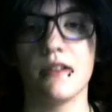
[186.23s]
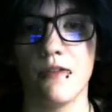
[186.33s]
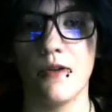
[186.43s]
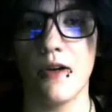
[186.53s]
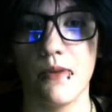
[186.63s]
if
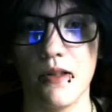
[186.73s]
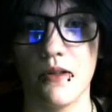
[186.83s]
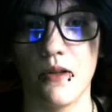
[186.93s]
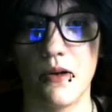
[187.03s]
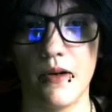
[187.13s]
you have really
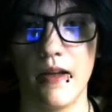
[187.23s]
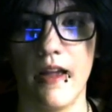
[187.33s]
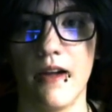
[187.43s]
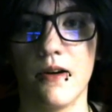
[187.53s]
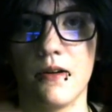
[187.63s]
long
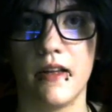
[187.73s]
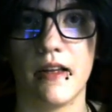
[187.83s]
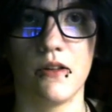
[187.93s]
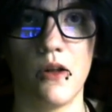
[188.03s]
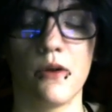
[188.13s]
hair,
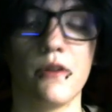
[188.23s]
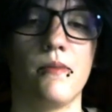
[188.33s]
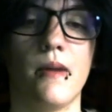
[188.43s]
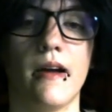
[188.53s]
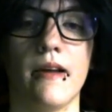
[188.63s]
like longer than
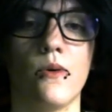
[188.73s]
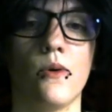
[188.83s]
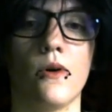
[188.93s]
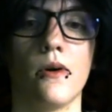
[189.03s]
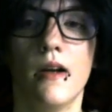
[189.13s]
mine,
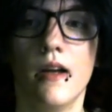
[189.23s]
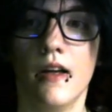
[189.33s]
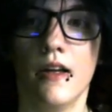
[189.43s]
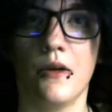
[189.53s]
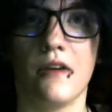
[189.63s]
or
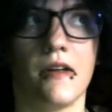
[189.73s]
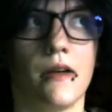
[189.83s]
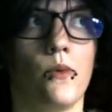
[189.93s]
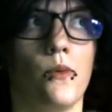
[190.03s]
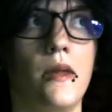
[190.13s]
you have like
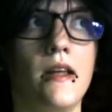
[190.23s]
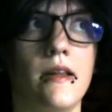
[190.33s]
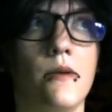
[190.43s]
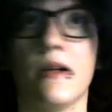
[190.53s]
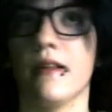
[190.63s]

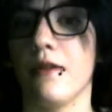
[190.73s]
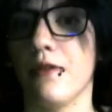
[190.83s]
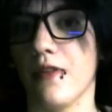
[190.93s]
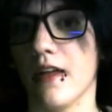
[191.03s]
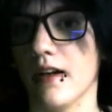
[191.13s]
really, really
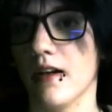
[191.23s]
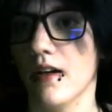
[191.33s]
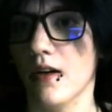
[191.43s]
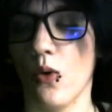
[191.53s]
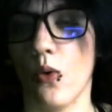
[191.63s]
thick,
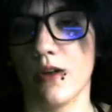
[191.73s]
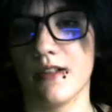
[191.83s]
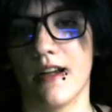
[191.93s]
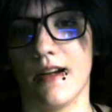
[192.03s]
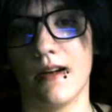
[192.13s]
coarse
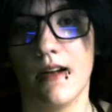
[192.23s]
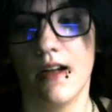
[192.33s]
hair,